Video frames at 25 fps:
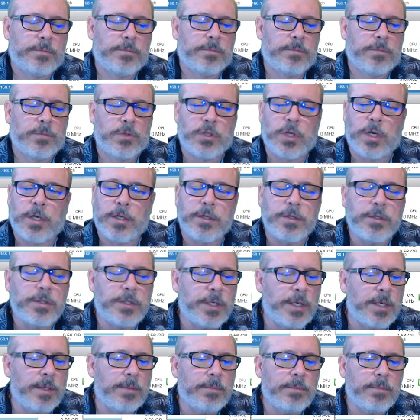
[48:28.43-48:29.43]
chocolate
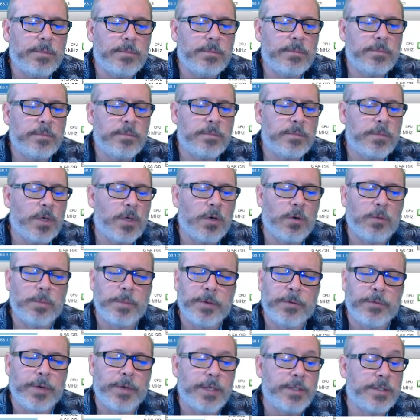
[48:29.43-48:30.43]
chip,
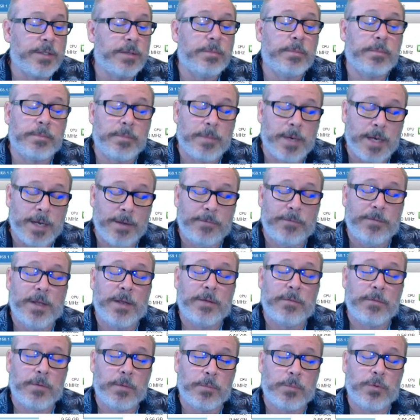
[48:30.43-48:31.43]
oatmeal raisin, my
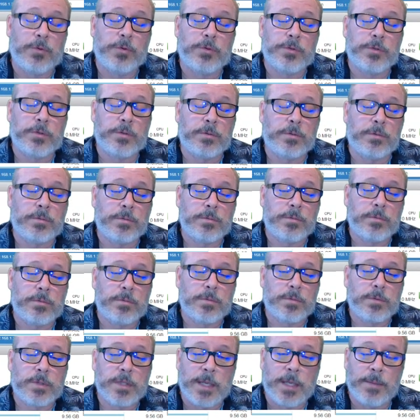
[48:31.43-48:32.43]
favorite, personal,
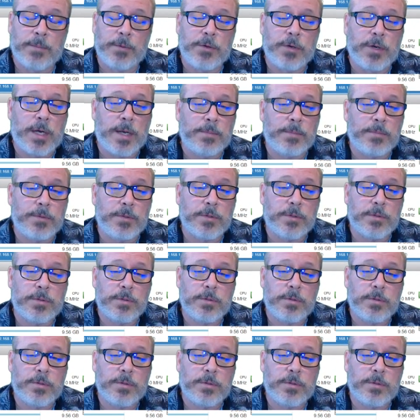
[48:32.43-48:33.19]
lemon drops.